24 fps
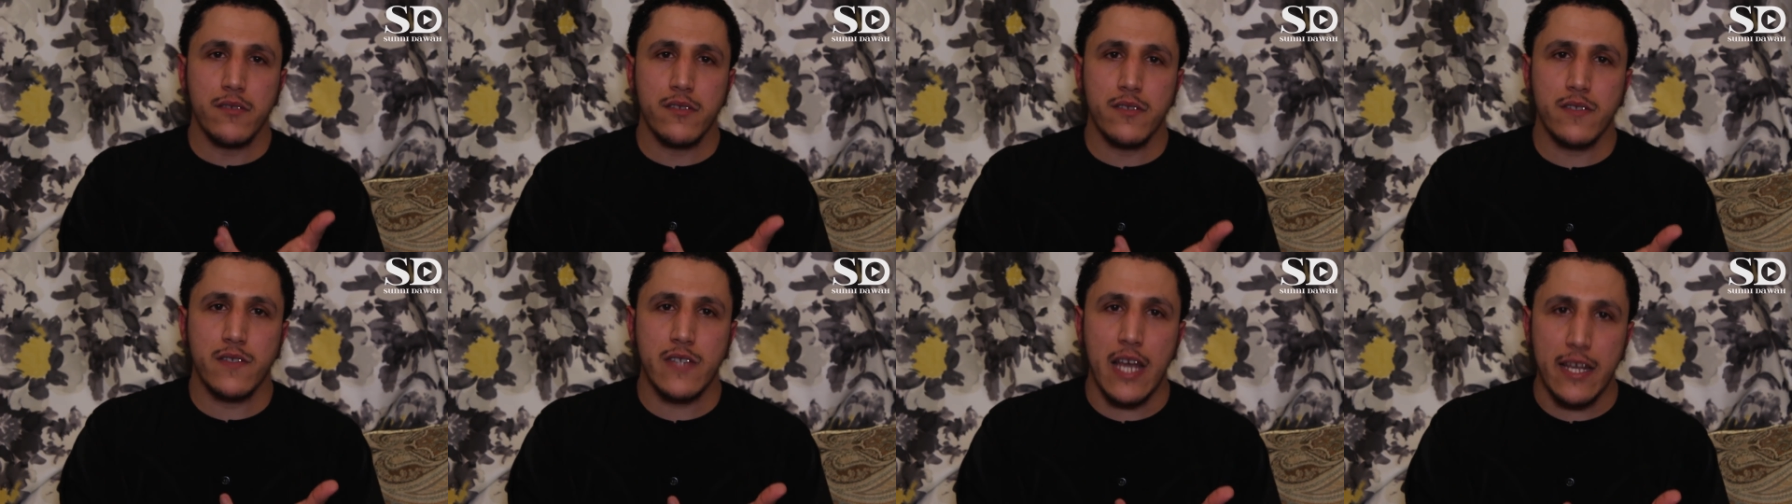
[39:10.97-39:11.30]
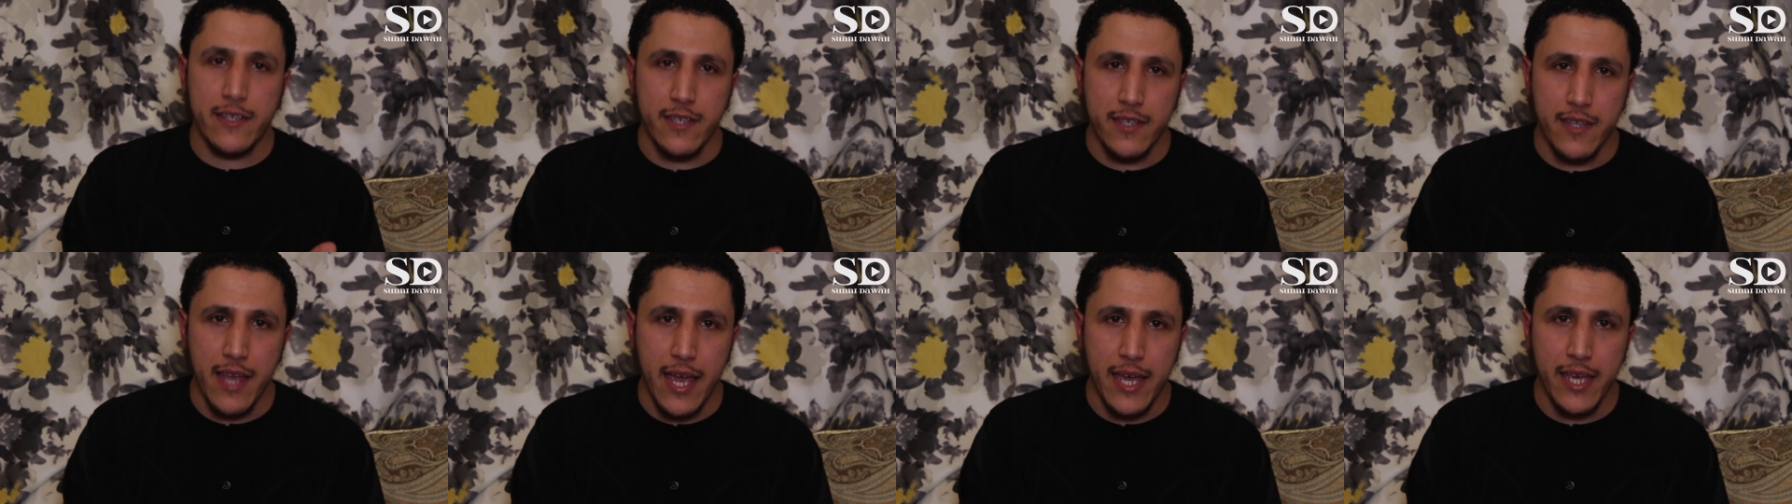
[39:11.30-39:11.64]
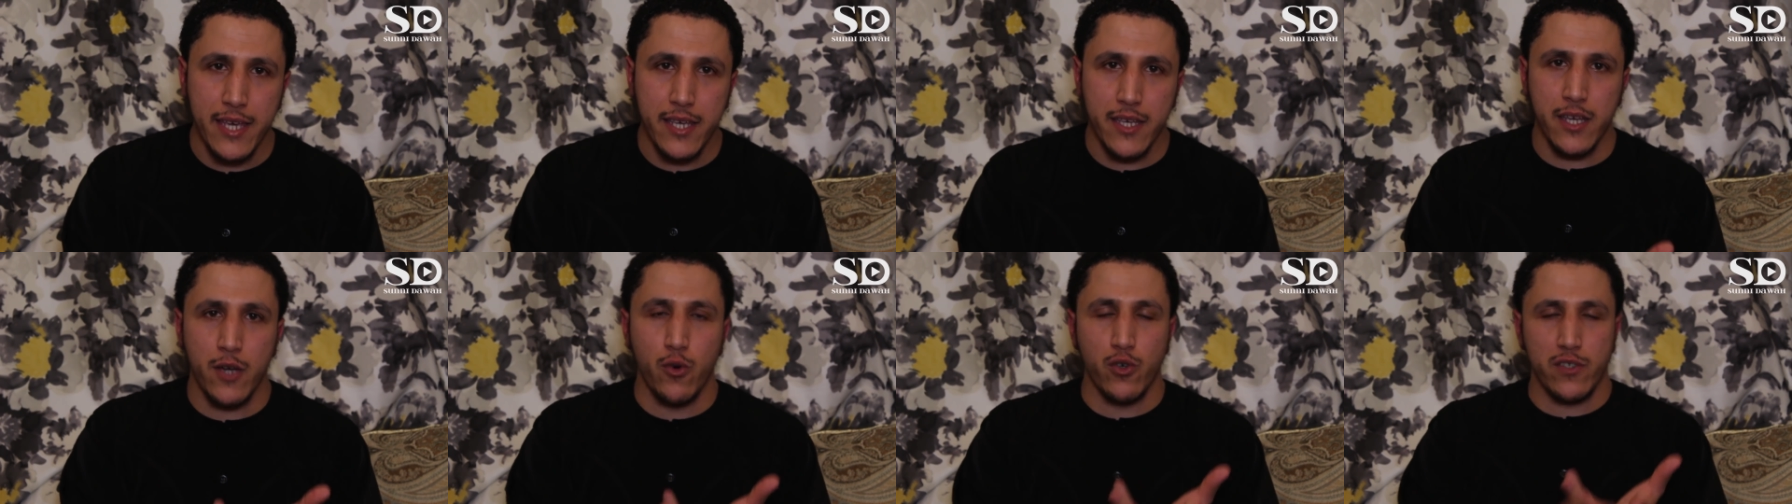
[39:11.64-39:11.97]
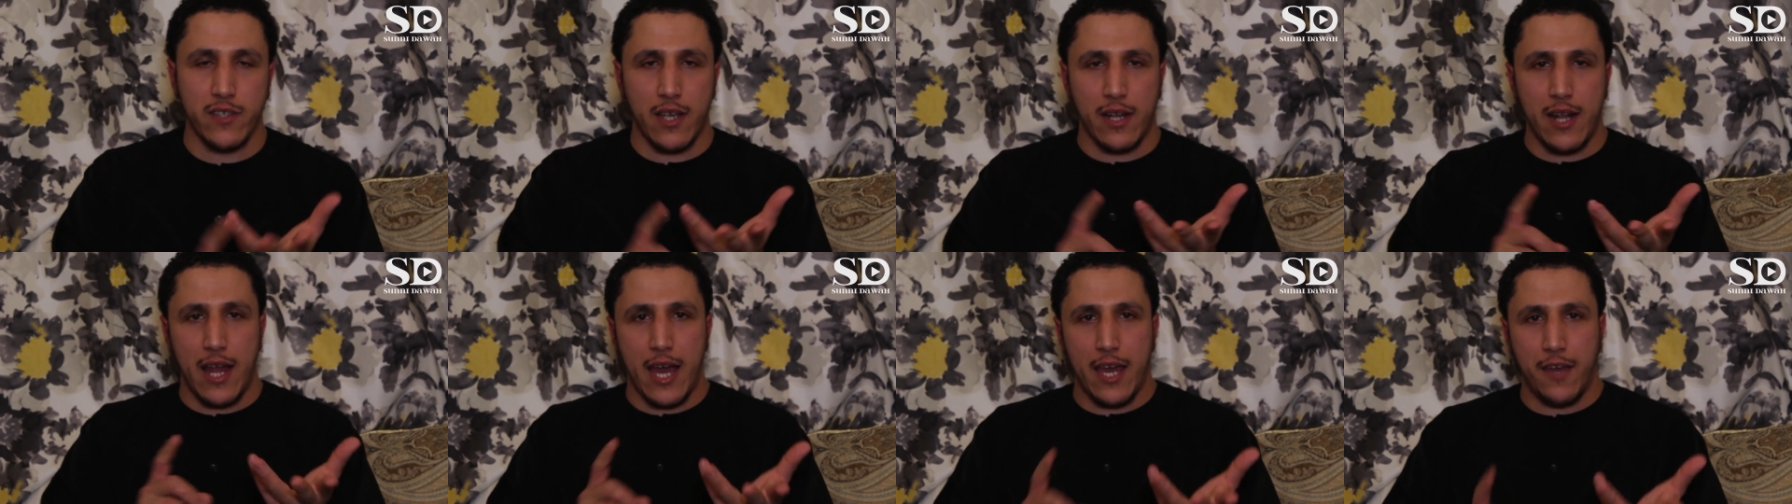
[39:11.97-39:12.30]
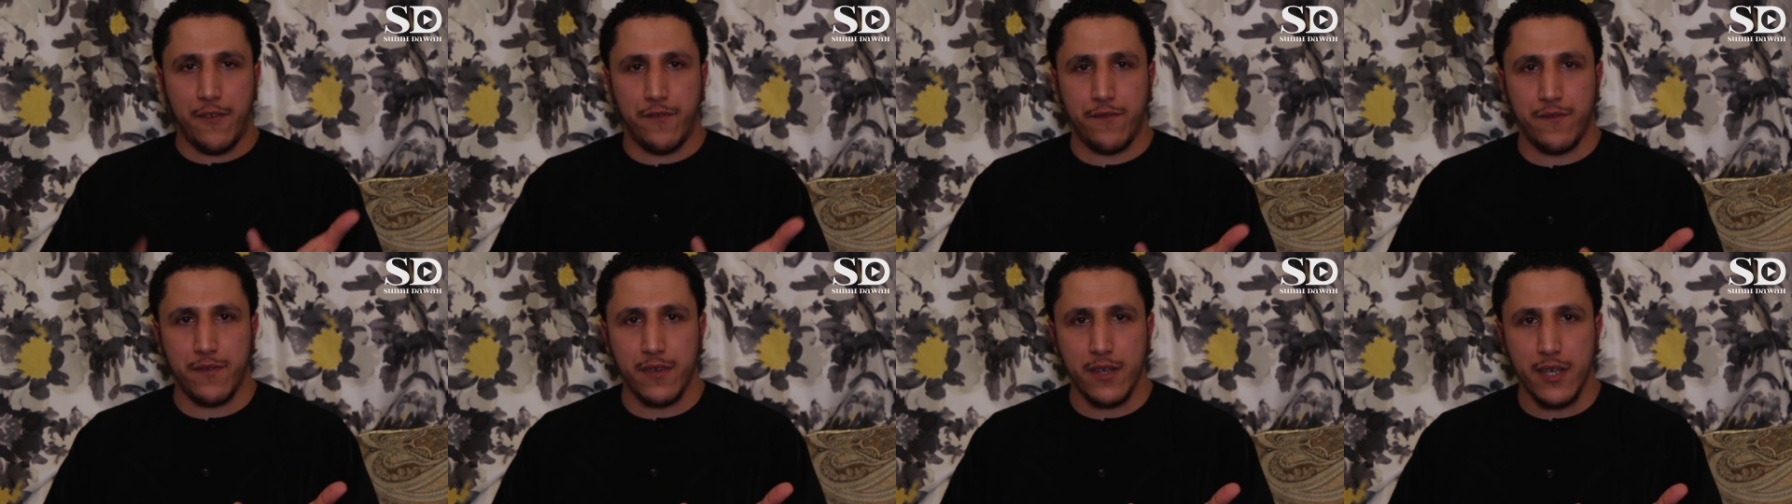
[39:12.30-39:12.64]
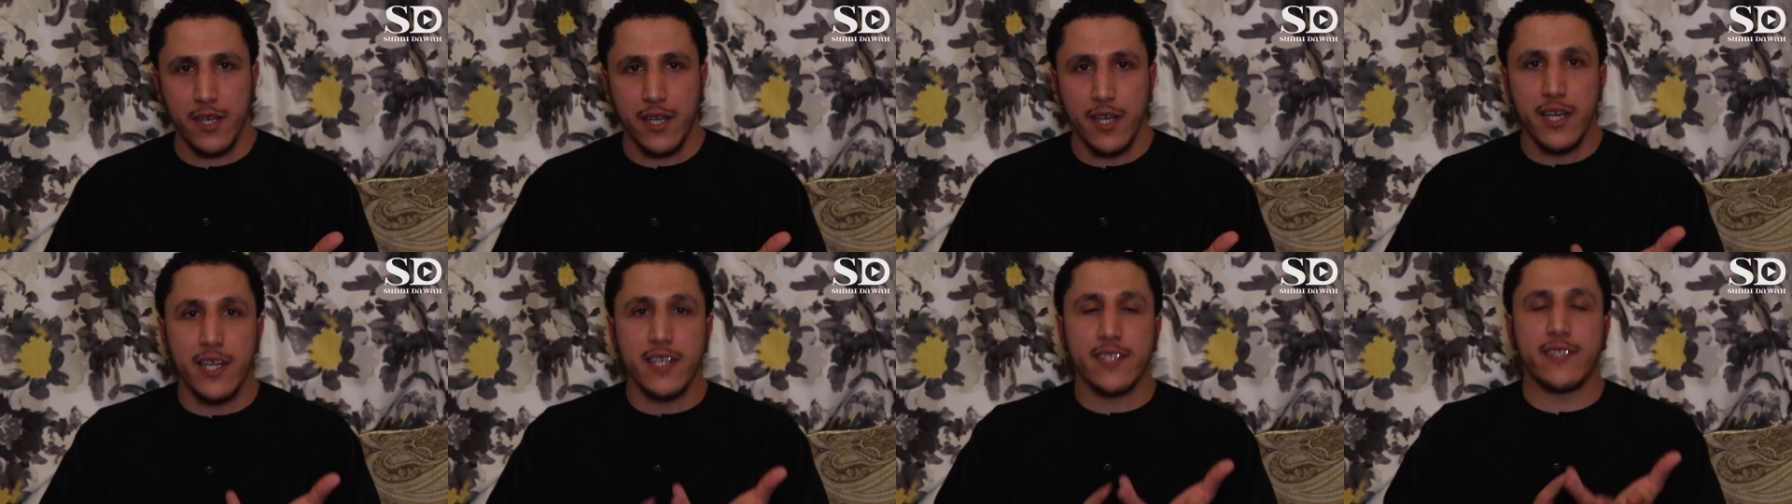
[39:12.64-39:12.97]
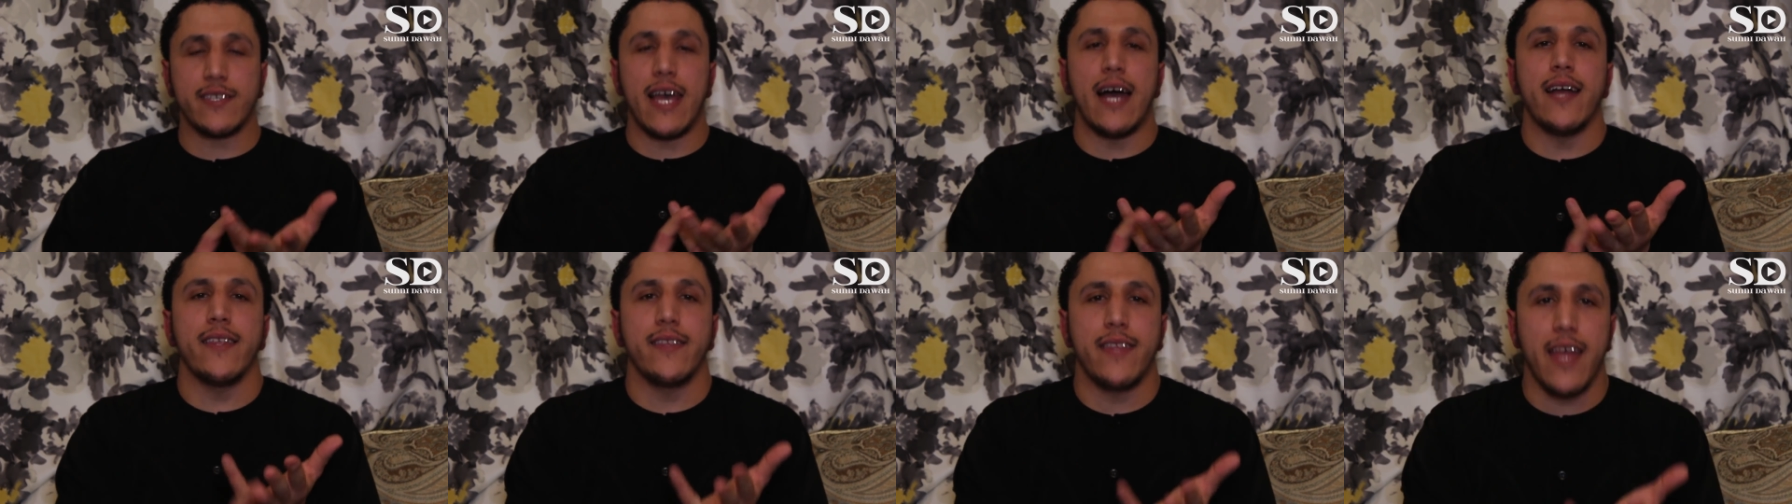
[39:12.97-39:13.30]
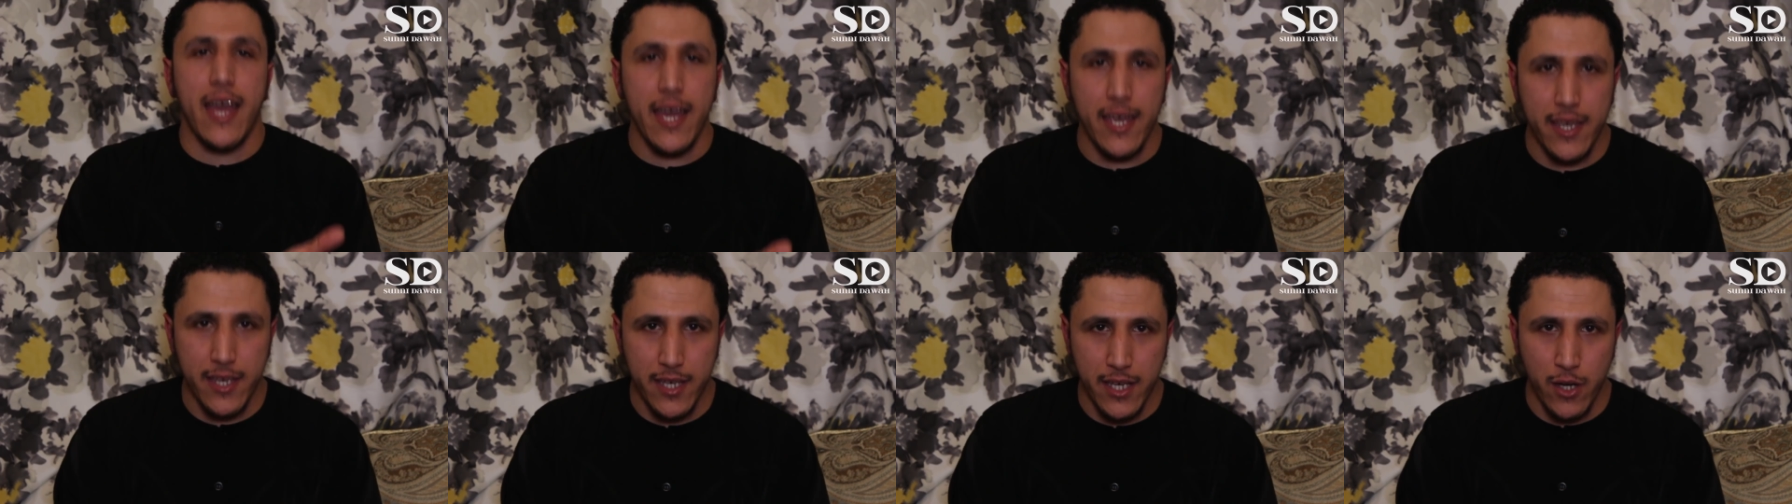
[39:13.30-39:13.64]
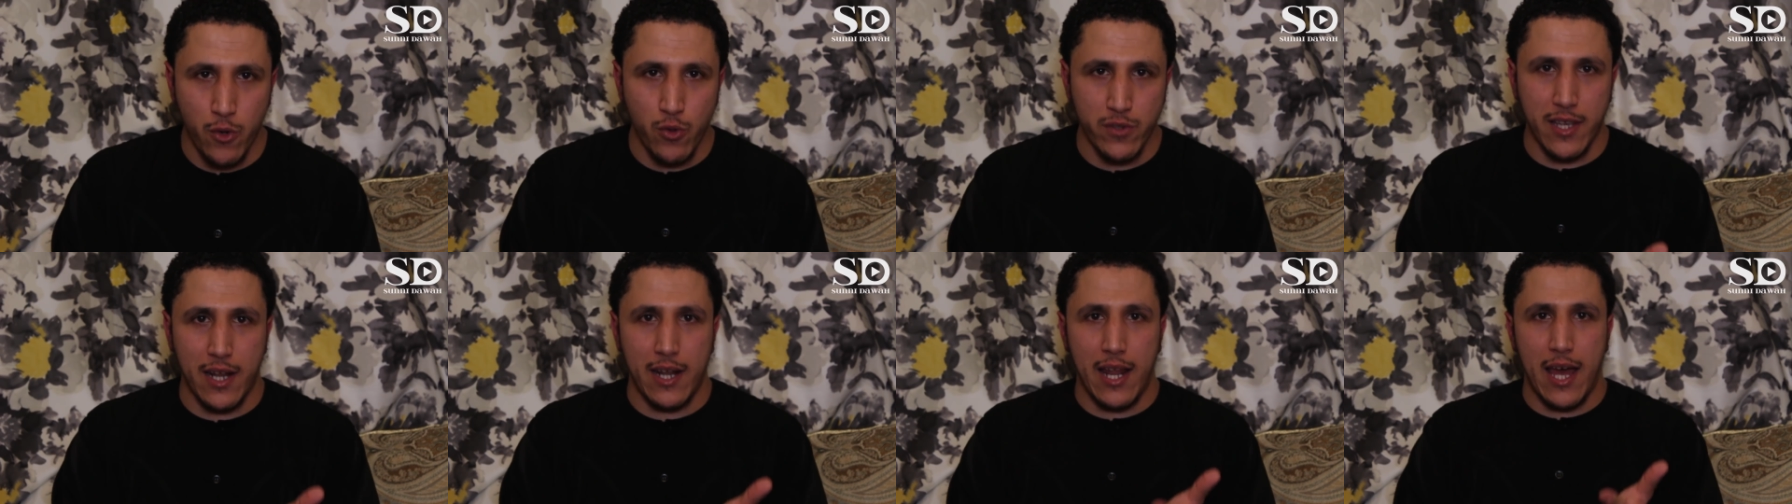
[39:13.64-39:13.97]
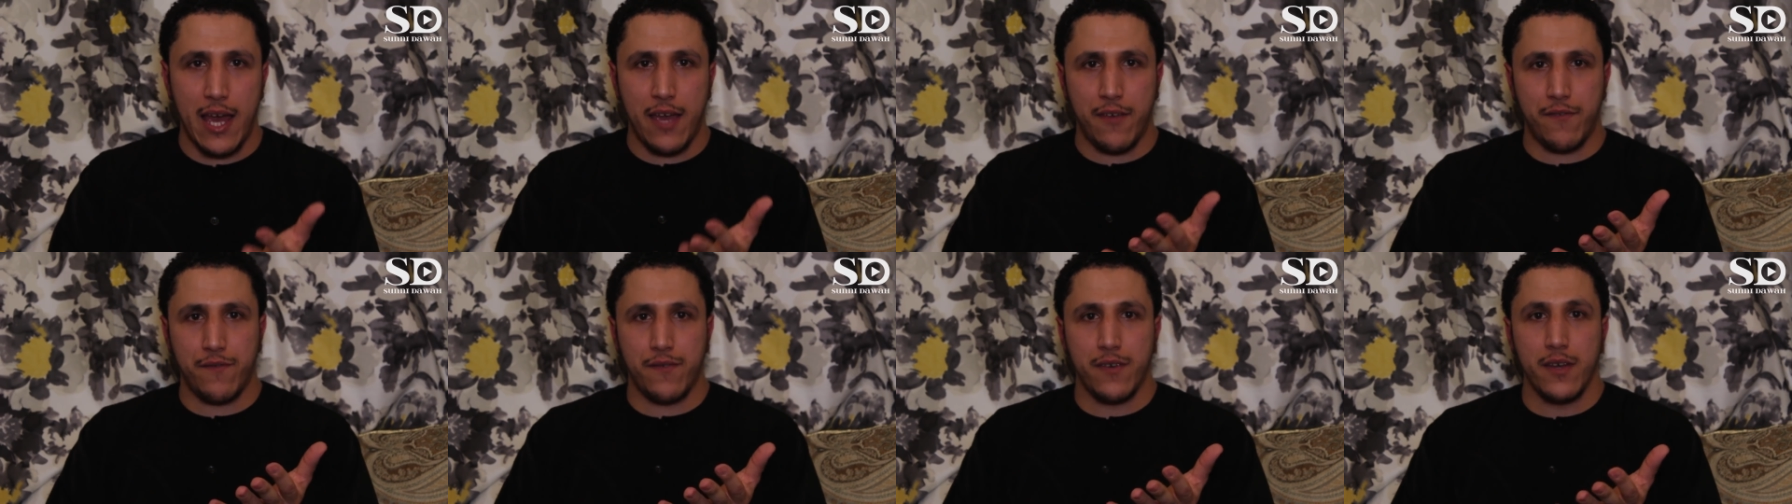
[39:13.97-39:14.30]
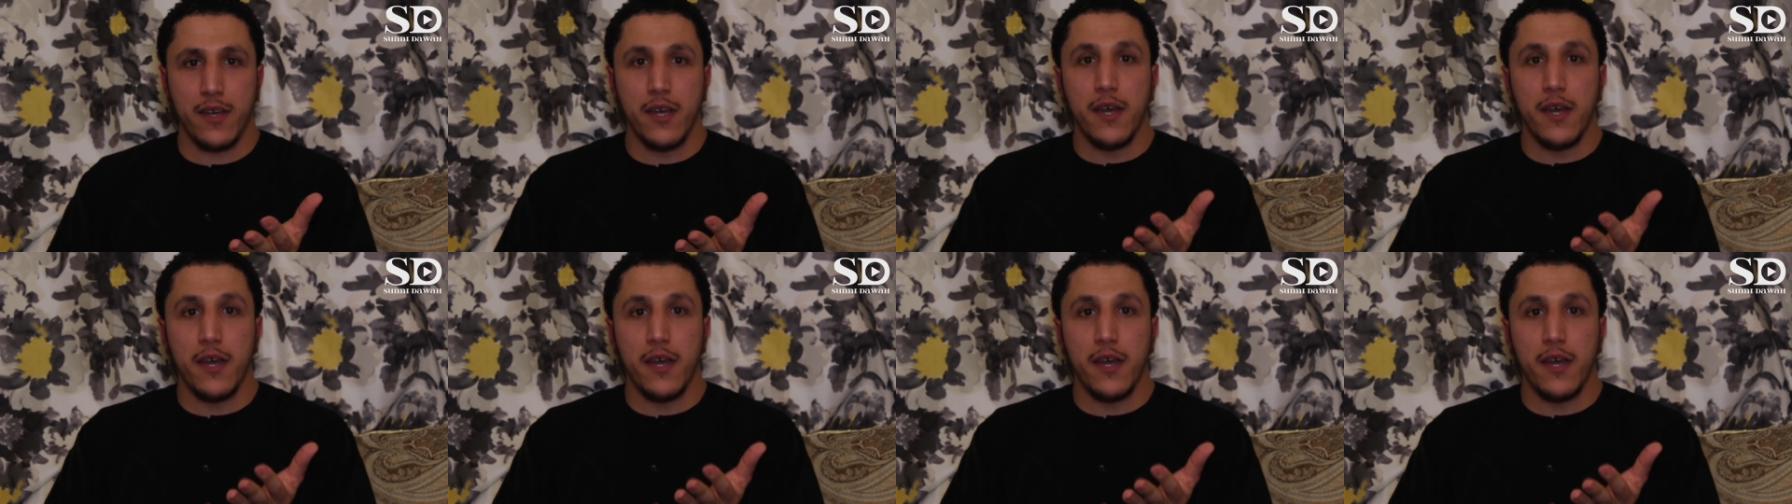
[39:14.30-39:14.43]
Saturday, he was alive. Sunday, he was alive.